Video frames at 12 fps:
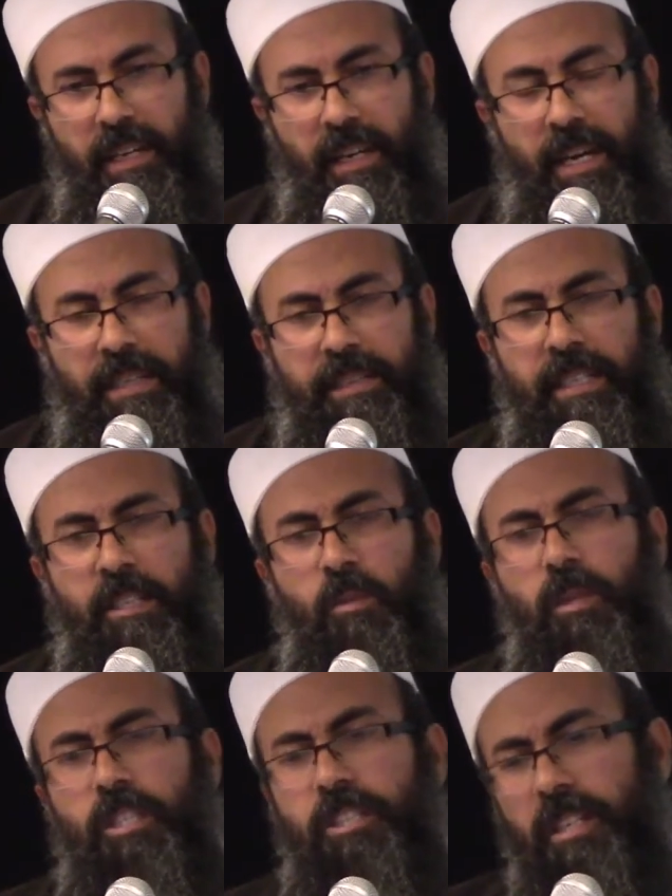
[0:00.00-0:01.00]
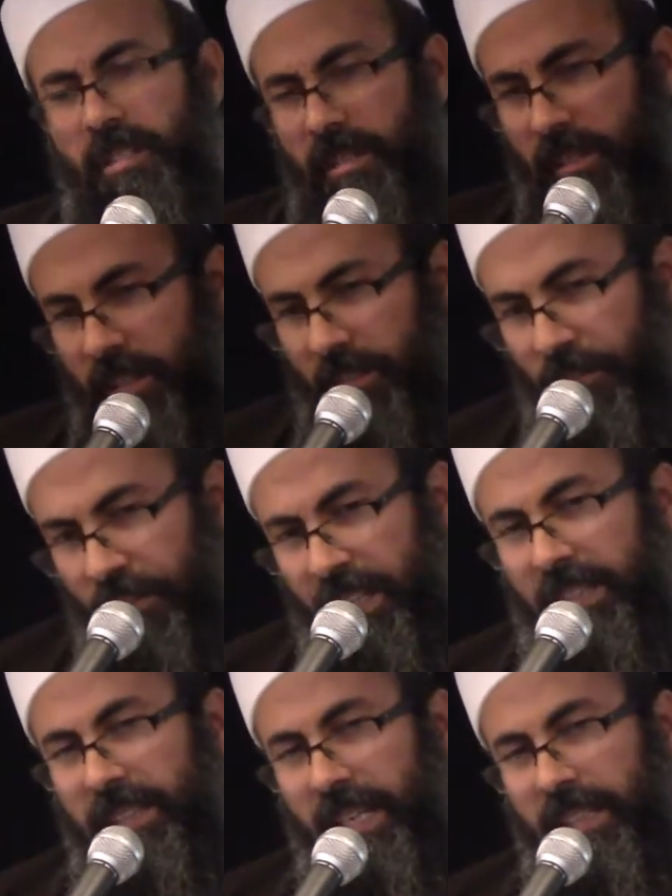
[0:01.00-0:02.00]
and then we just
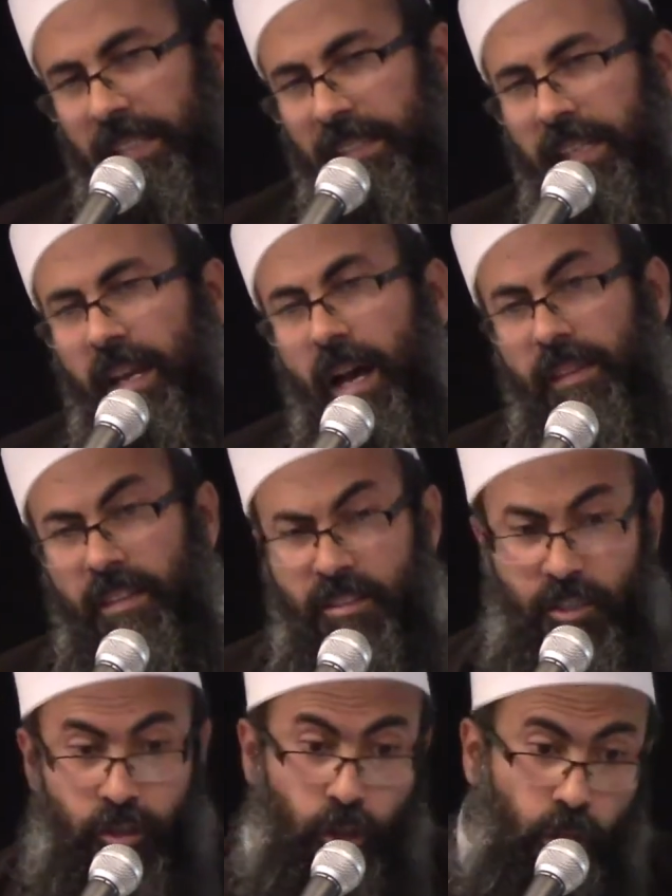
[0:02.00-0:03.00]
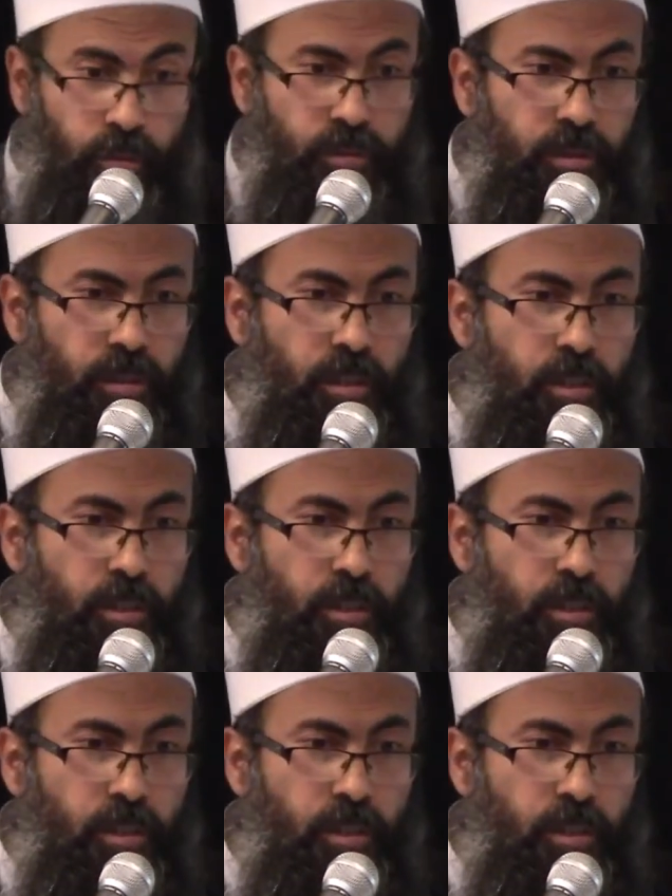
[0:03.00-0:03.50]
feel the Eid and others they don't.